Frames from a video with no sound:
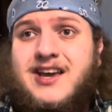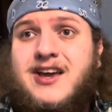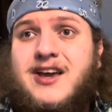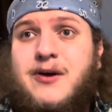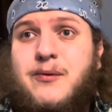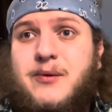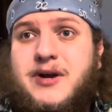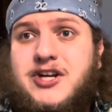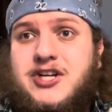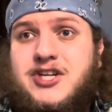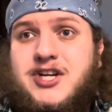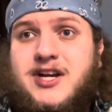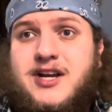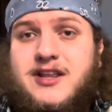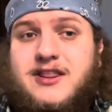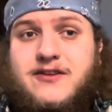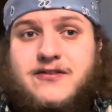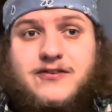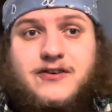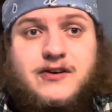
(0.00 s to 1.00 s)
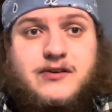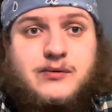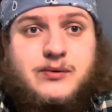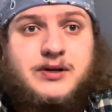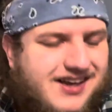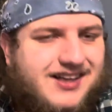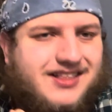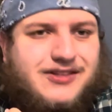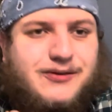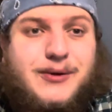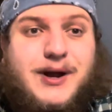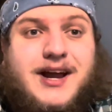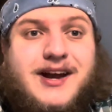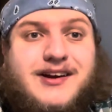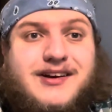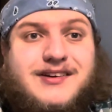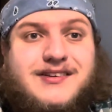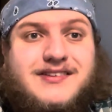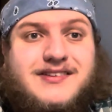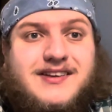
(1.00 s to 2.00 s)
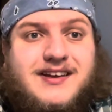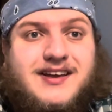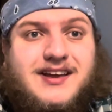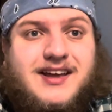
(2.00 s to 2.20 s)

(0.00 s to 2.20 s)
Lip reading: which the first one, the writers